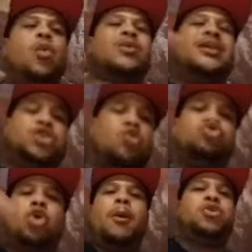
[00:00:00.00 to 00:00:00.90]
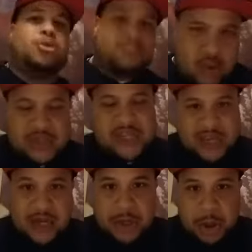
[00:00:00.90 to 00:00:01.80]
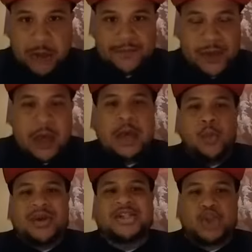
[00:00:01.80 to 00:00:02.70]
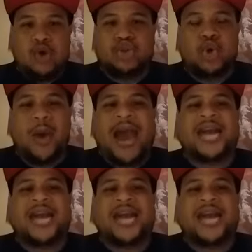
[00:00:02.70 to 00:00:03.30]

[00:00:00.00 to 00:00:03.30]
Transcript: when I told you about the music industry, when I told you why